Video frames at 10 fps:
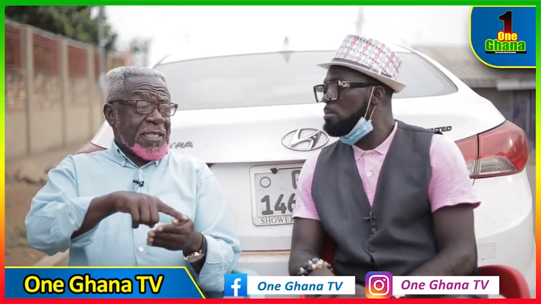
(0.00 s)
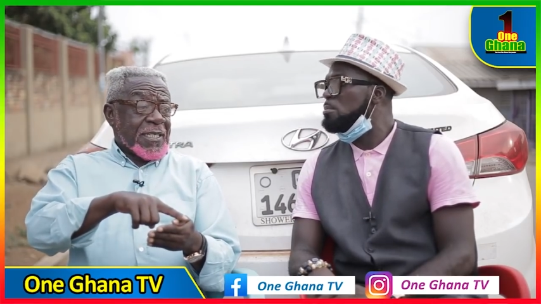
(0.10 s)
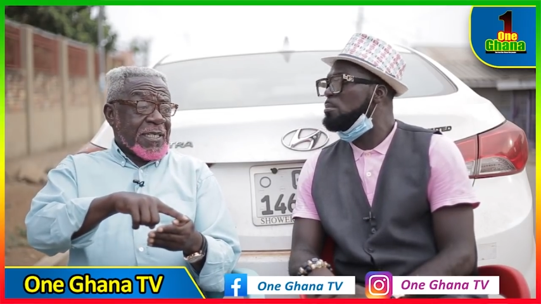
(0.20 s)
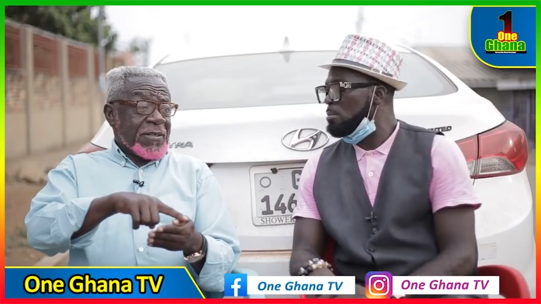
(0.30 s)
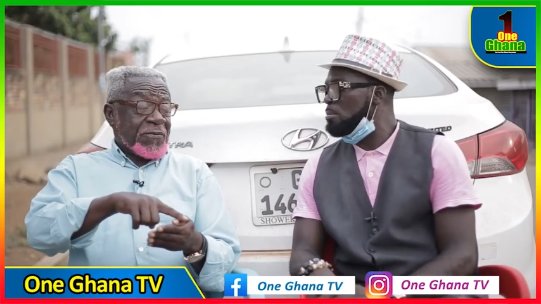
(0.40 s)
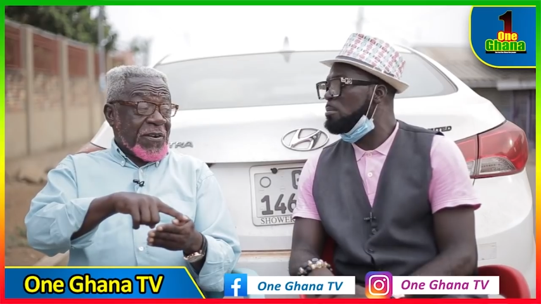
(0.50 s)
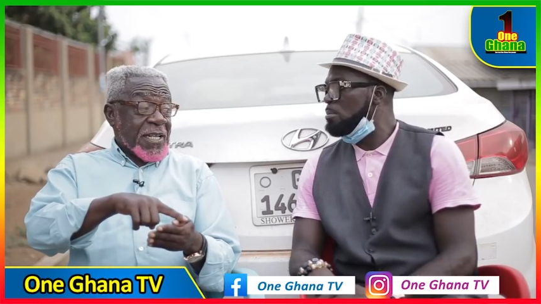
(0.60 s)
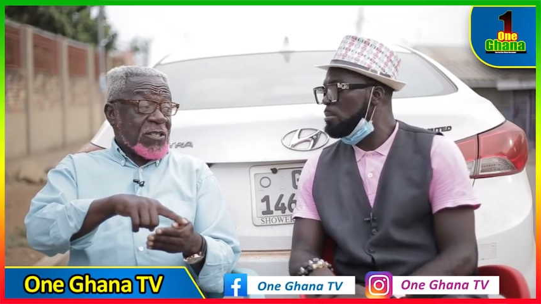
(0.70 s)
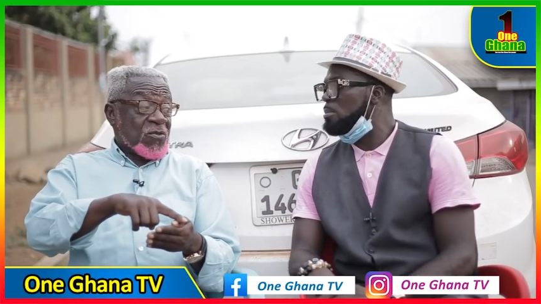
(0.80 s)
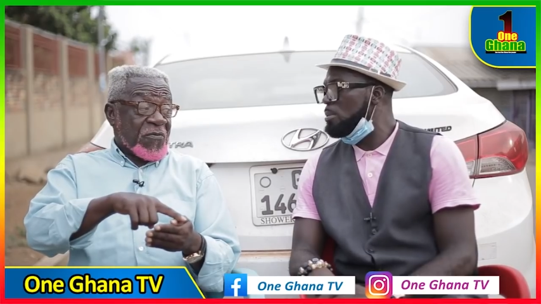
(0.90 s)
Speaker 1: Mm-hmm.
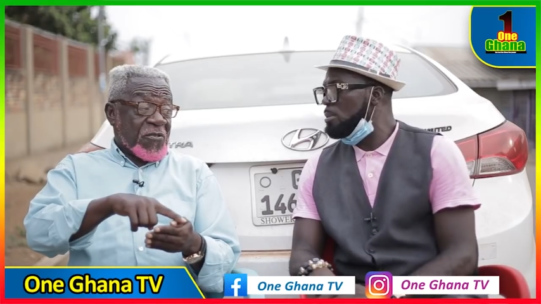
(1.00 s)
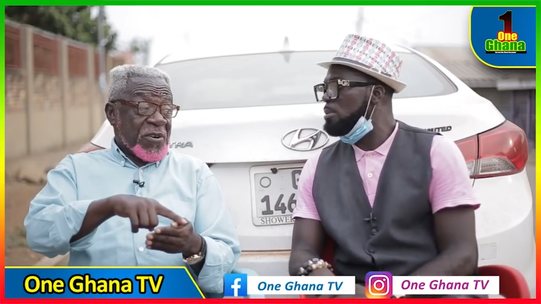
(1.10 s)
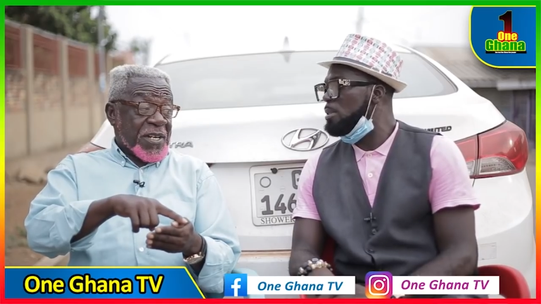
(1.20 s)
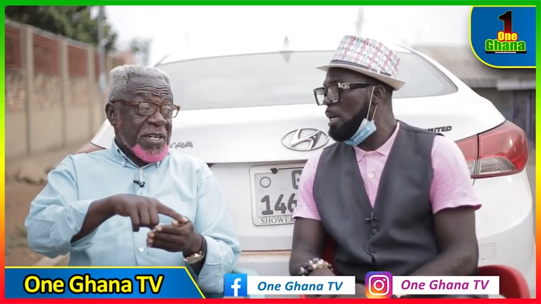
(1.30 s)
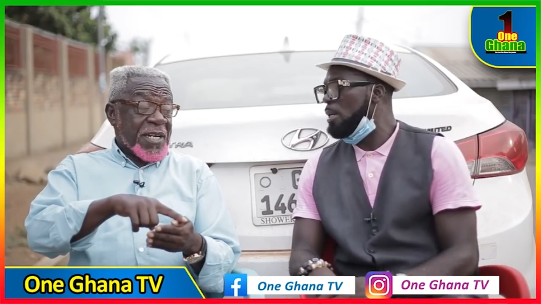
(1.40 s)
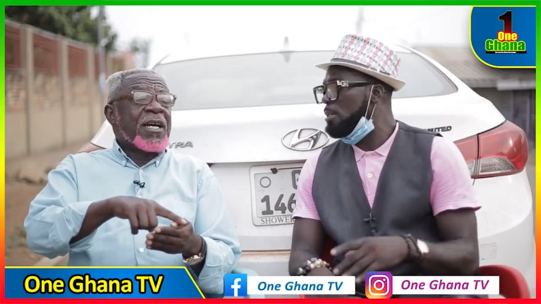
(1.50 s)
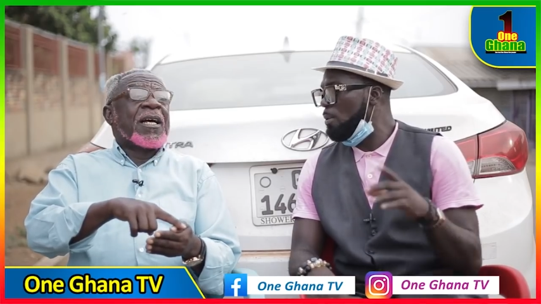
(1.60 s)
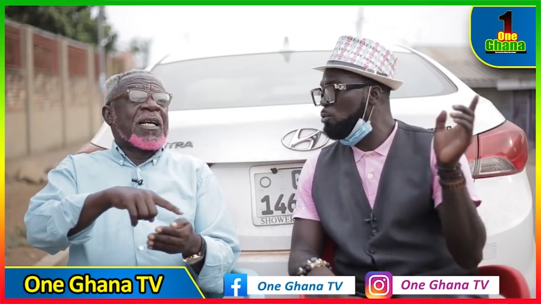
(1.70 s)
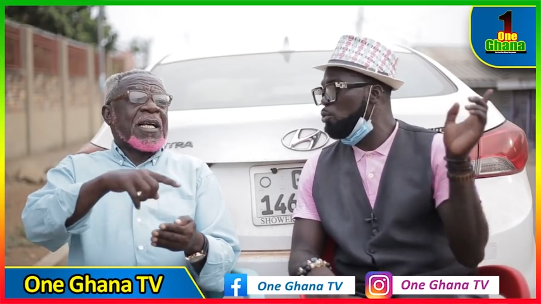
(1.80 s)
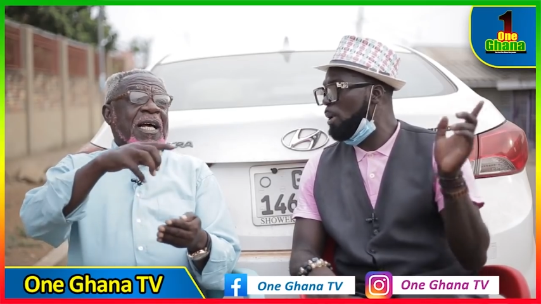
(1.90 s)
Francis Ofori. Yeah, they
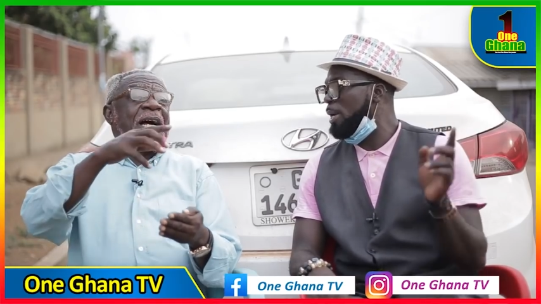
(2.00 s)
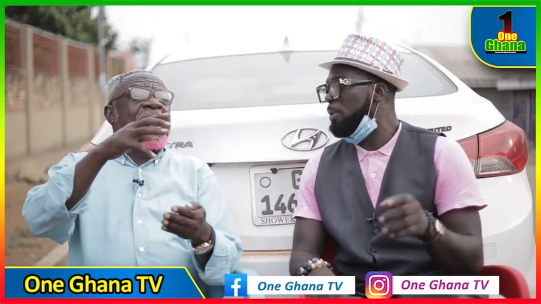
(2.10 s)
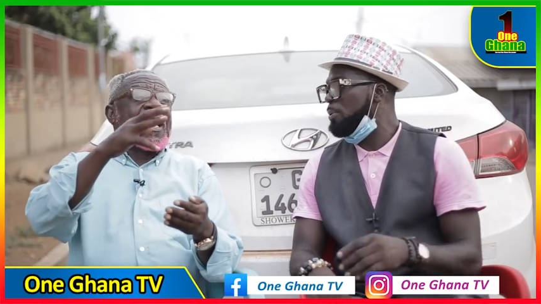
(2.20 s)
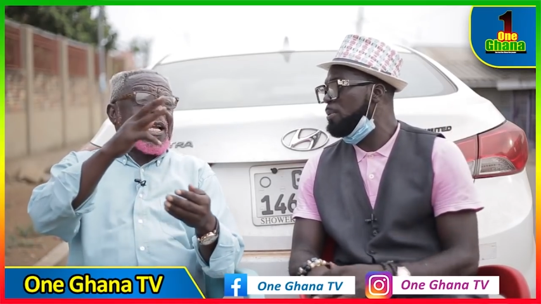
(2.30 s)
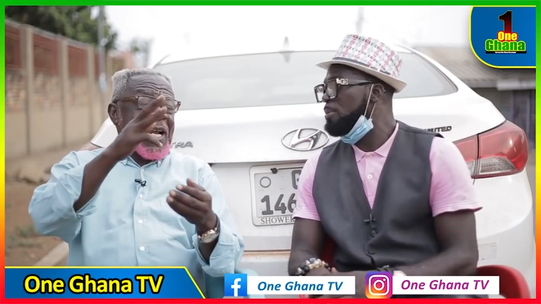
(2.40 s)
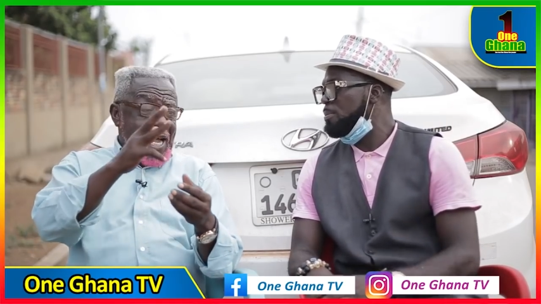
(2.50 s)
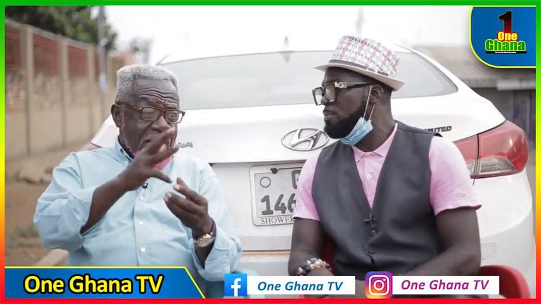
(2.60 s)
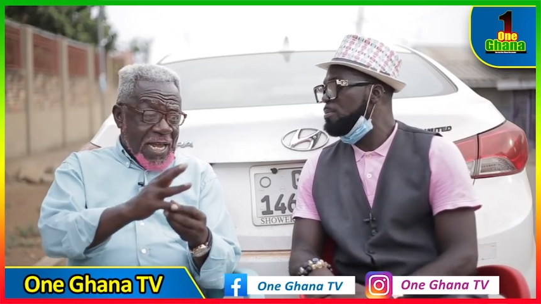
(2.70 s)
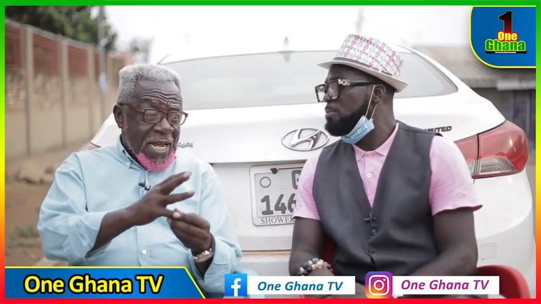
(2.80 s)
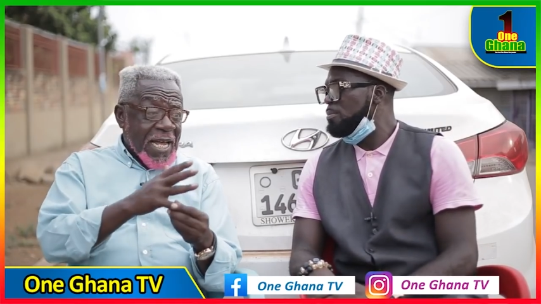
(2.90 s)
were two coins. And
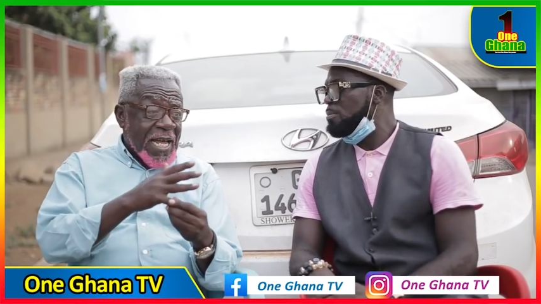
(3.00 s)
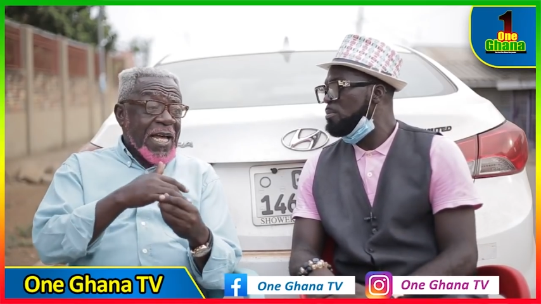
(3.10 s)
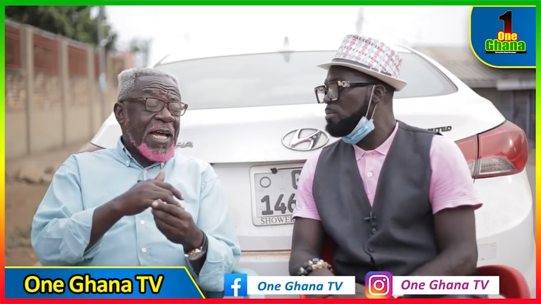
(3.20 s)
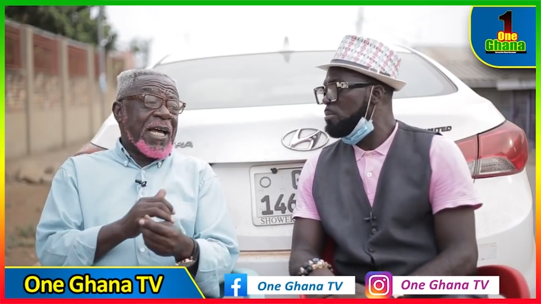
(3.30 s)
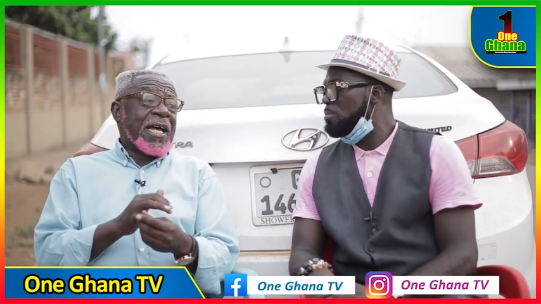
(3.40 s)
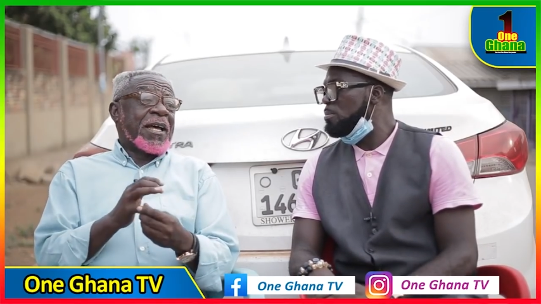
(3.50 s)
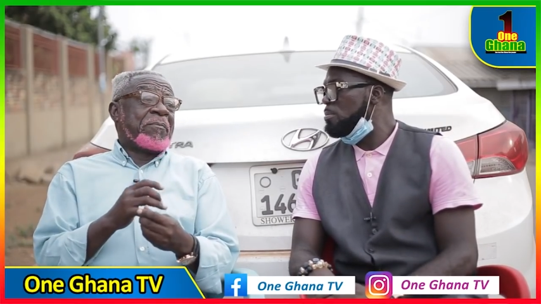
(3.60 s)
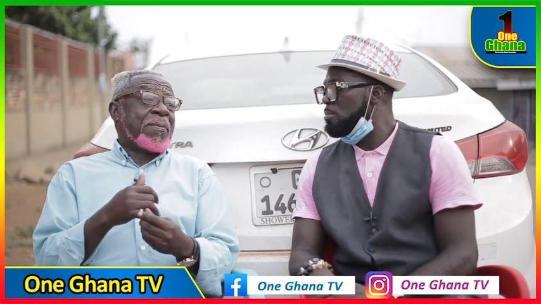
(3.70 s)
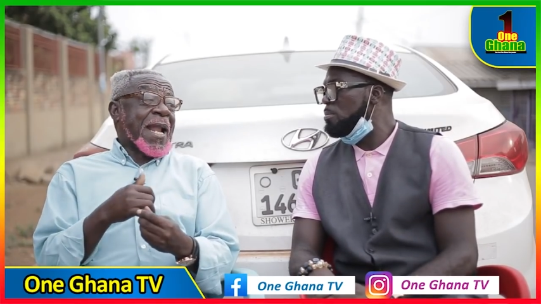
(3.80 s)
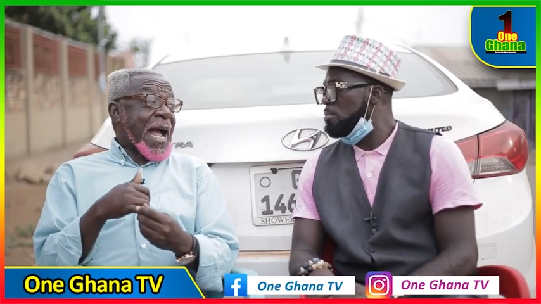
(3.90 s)
a uh,
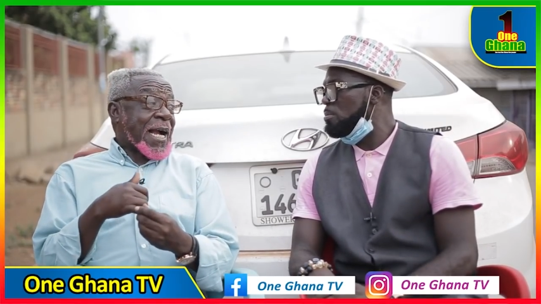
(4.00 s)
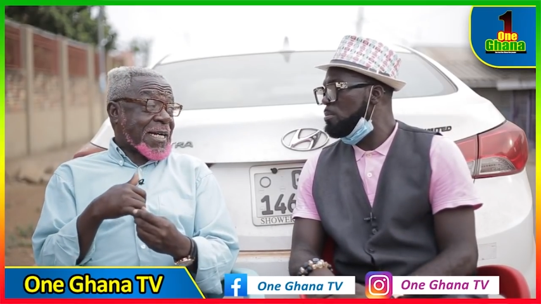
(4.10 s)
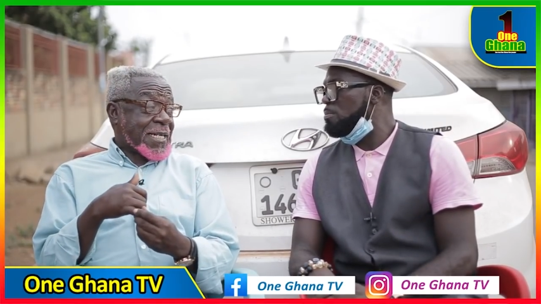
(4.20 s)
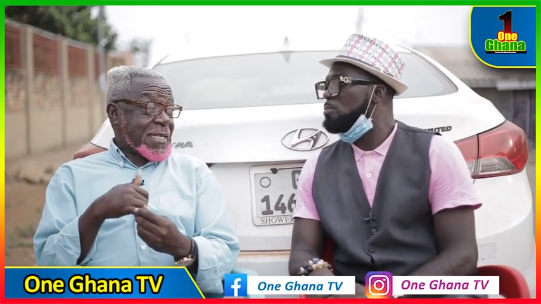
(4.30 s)
black,